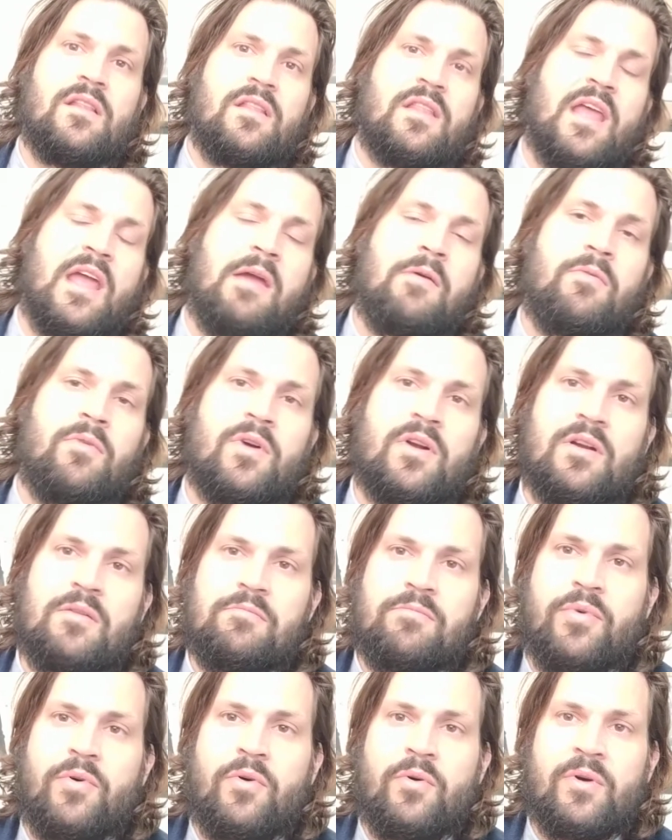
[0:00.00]
they were
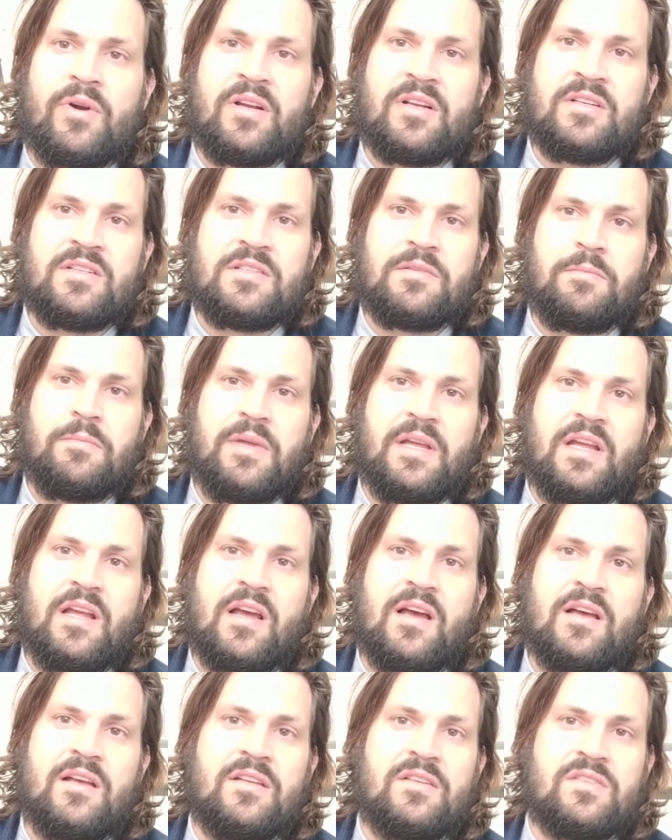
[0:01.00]
important
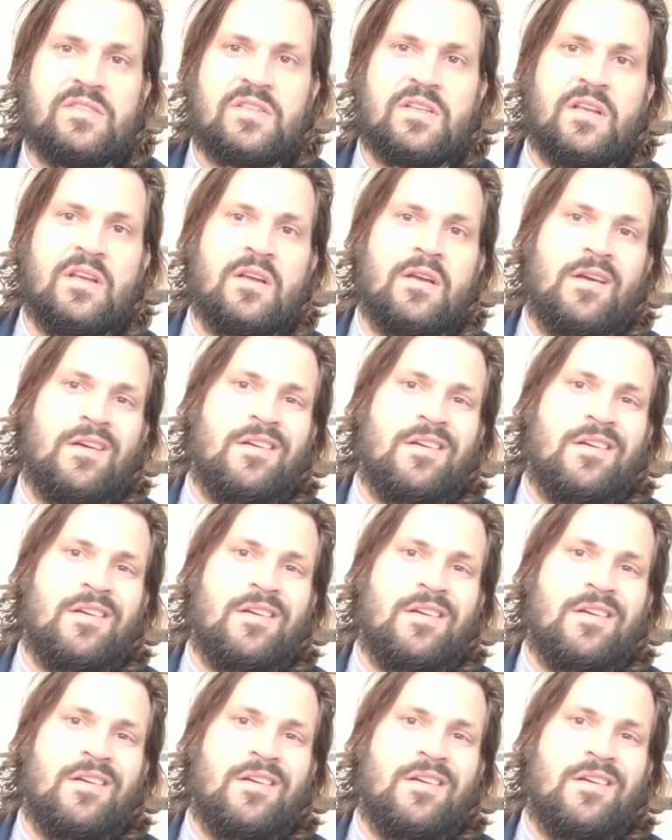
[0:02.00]
because